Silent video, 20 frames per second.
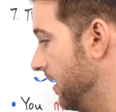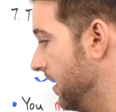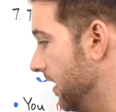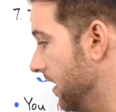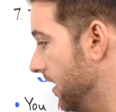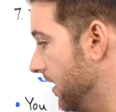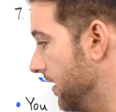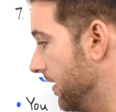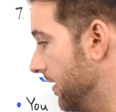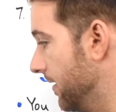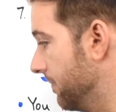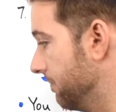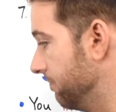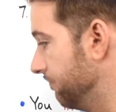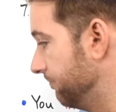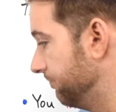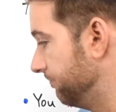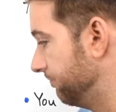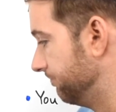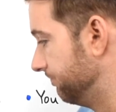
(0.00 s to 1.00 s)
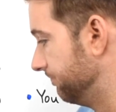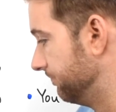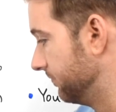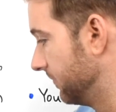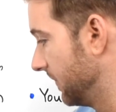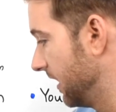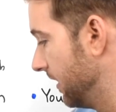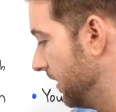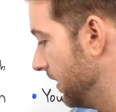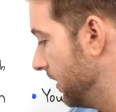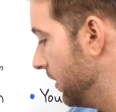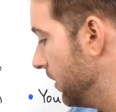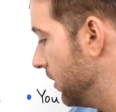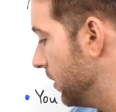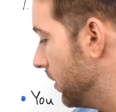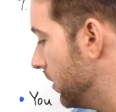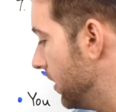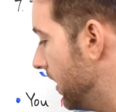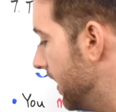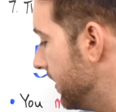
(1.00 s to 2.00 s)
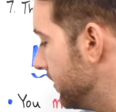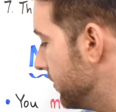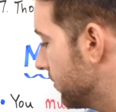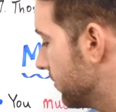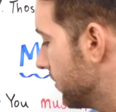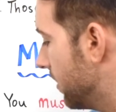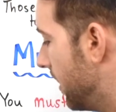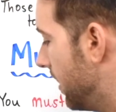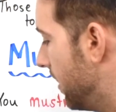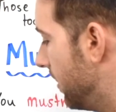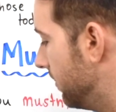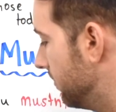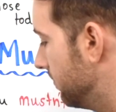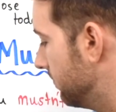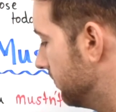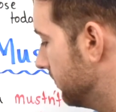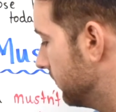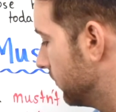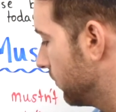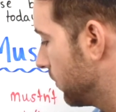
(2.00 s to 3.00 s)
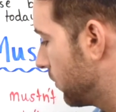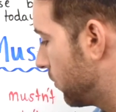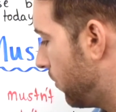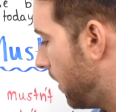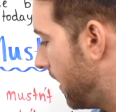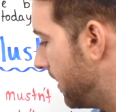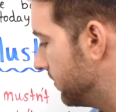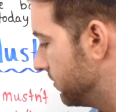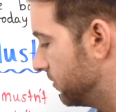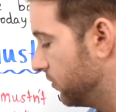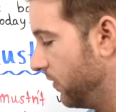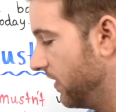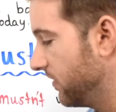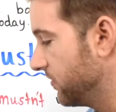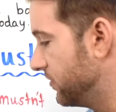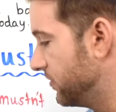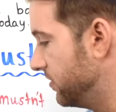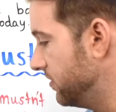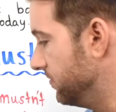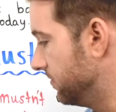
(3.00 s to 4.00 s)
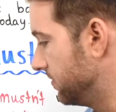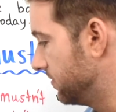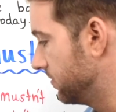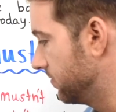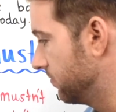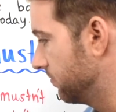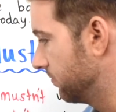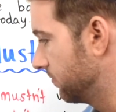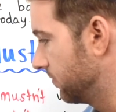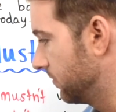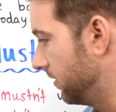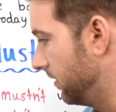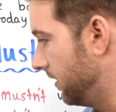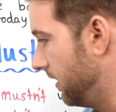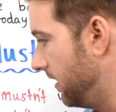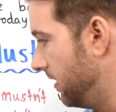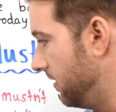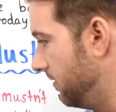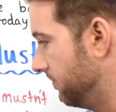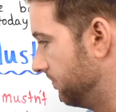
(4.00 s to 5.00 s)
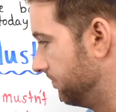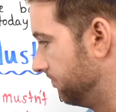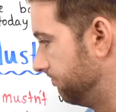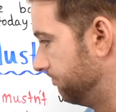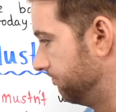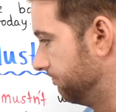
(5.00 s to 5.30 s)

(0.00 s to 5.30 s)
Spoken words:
And you're not required to wear suits, okay?